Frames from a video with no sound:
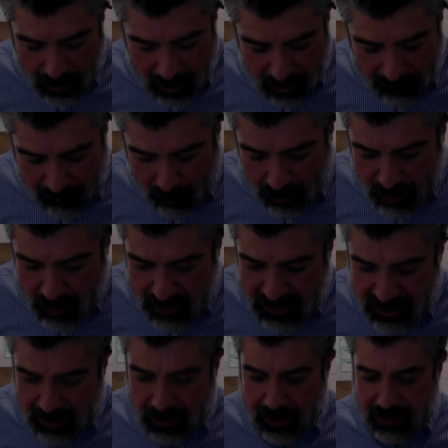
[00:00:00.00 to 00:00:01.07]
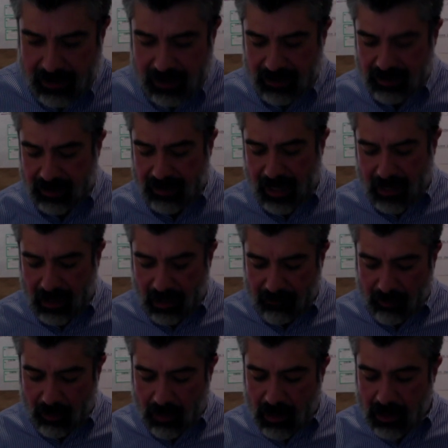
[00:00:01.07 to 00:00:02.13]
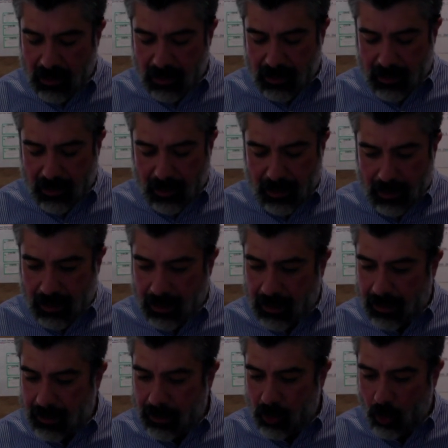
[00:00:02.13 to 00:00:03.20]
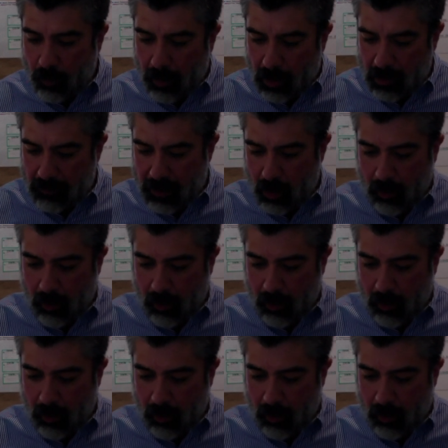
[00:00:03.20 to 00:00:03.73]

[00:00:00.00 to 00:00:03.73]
Uh, if you're interested in things at that level, uh, no problem there.